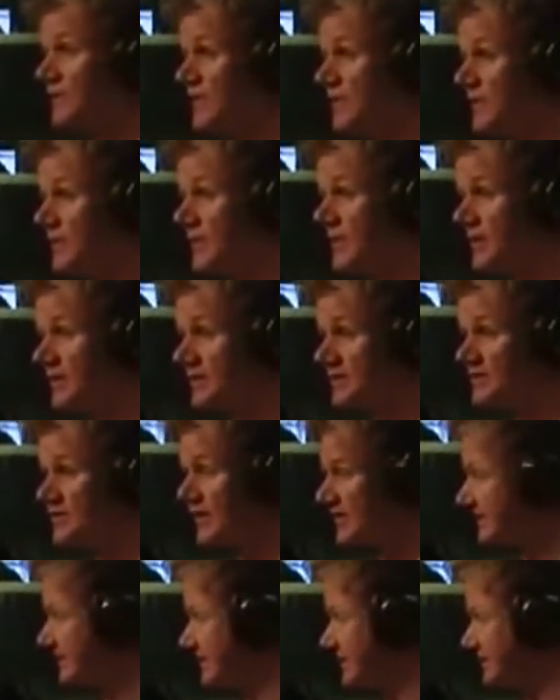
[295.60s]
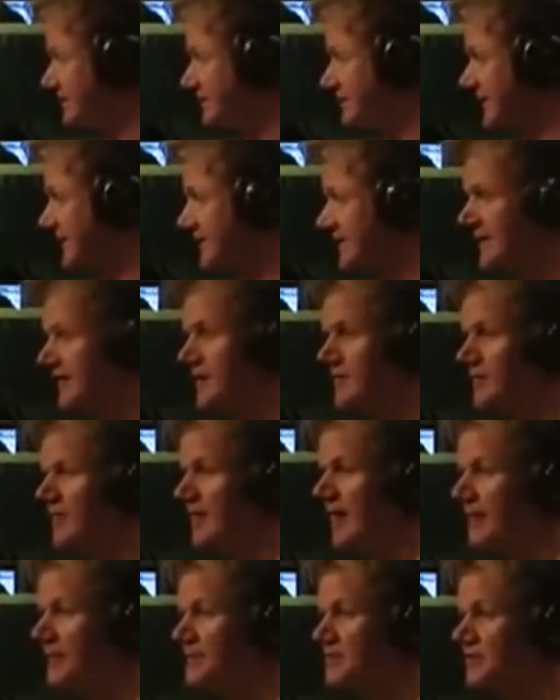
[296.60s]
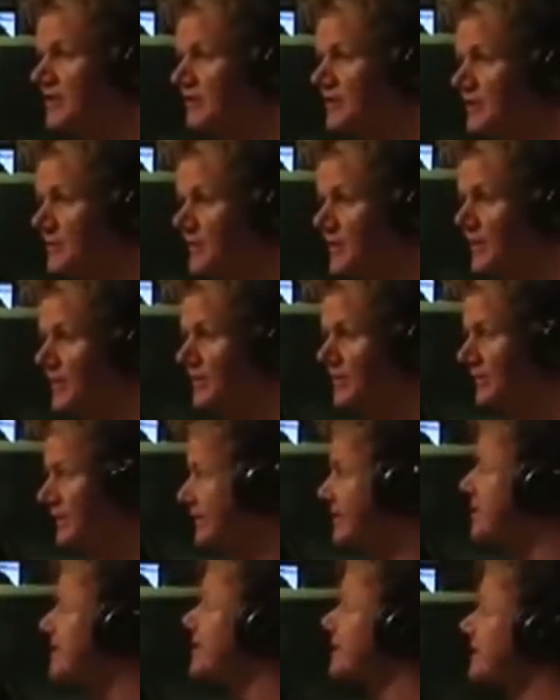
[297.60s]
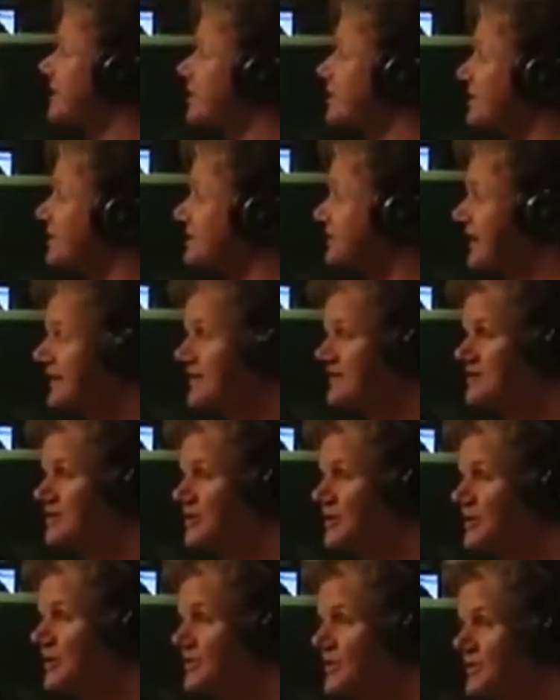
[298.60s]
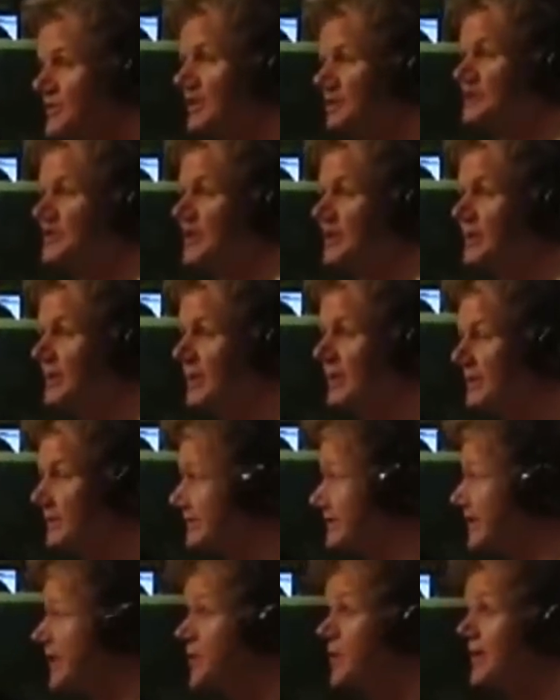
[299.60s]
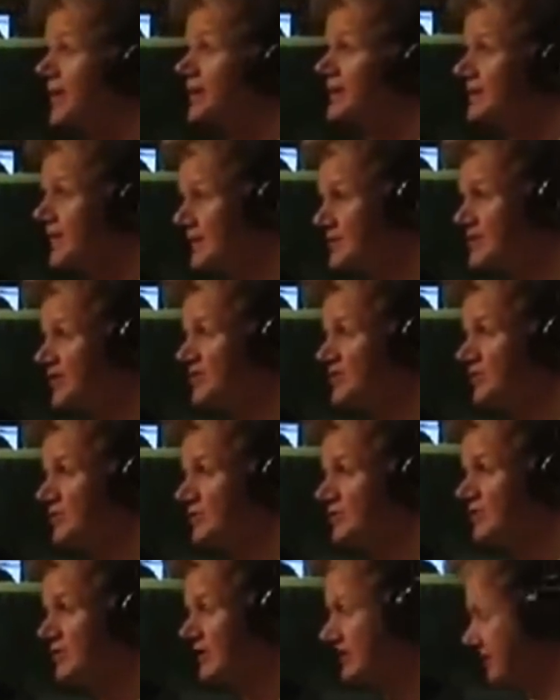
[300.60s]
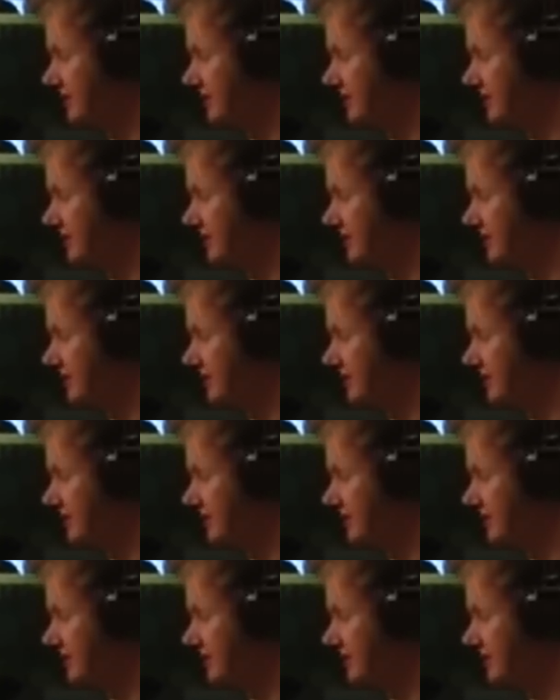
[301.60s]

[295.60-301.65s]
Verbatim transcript: flipping burgers and dressing Caesar salad, then I'll be the happiest chef in the world. Give me a slice of tuna for sashimi and no heat, then trust me, you'd see a